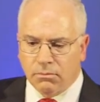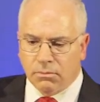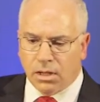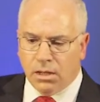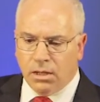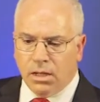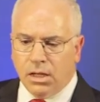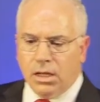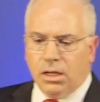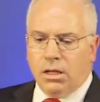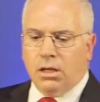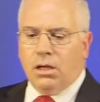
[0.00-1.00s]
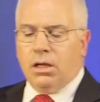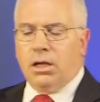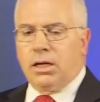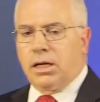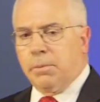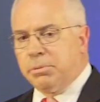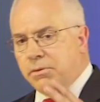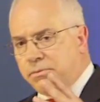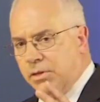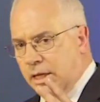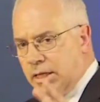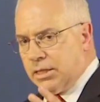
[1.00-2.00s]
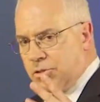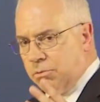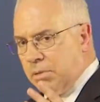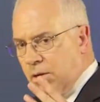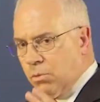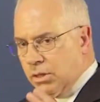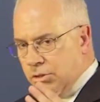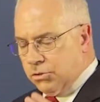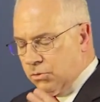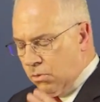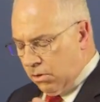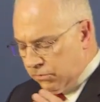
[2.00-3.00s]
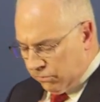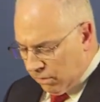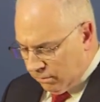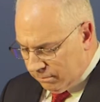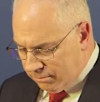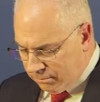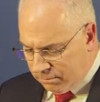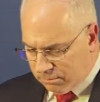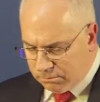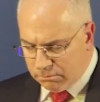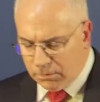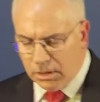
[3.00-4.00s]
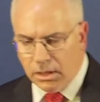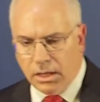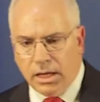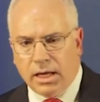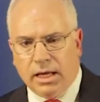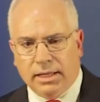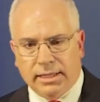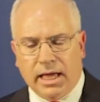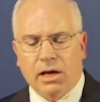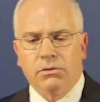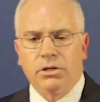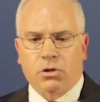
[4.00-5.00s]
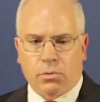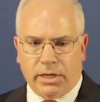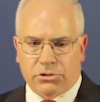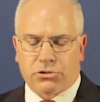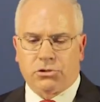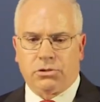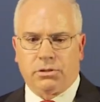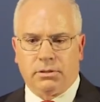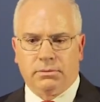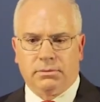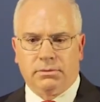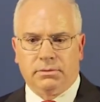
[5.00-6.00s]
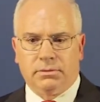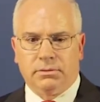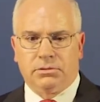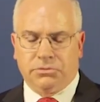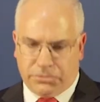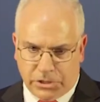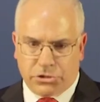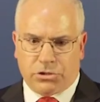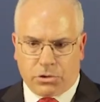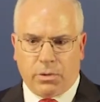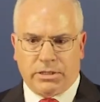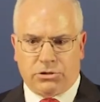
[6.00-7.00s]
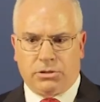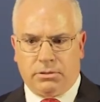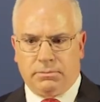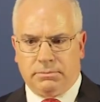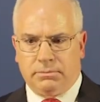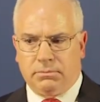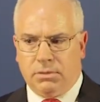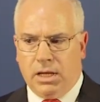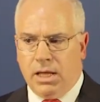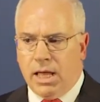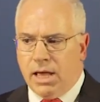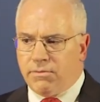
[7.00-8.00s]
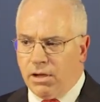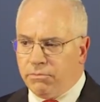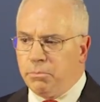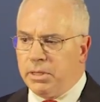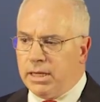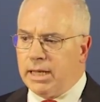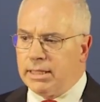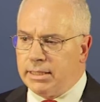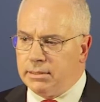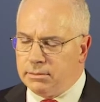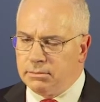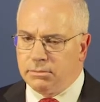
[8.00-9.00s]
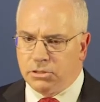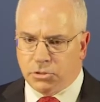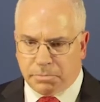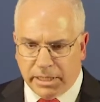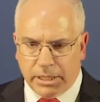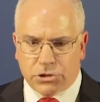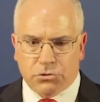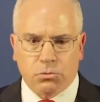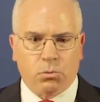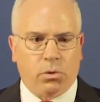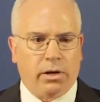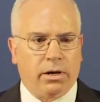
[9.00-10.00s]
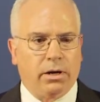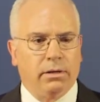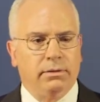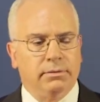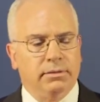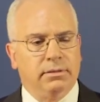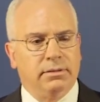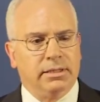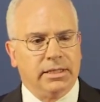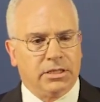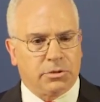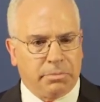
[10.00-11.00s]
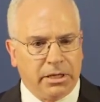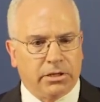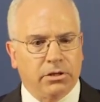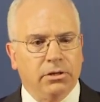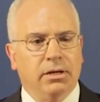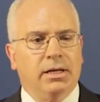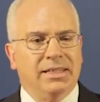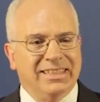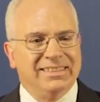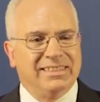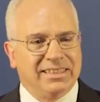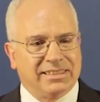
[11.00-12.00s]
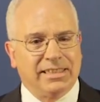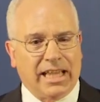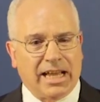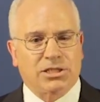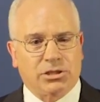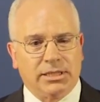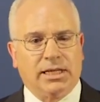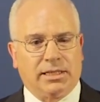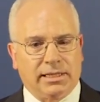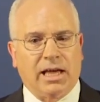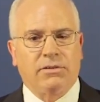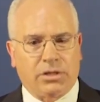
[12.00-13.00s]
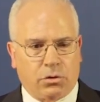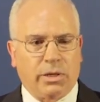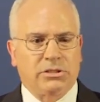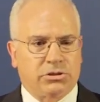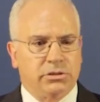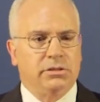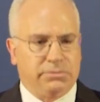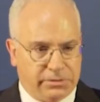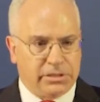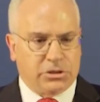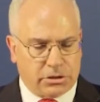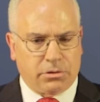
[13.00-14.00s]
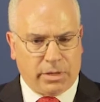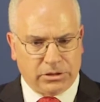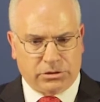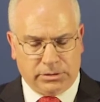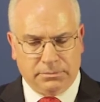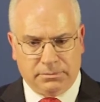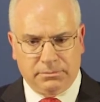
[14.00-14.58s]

A couple of things you may want to do also. Allow the questioner to finish the question. Have you ever been at a speech where the speaker doesn't actually allow the questioner to finish the question?